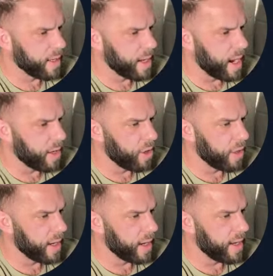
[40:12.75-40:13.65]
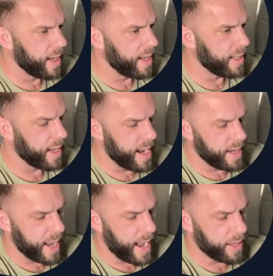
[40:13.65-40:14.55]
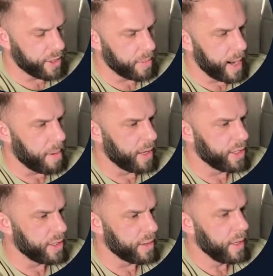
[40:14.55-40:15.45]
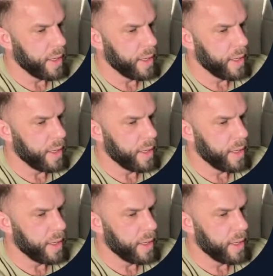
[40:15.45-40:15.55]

not a colon here is a dash. My apologies.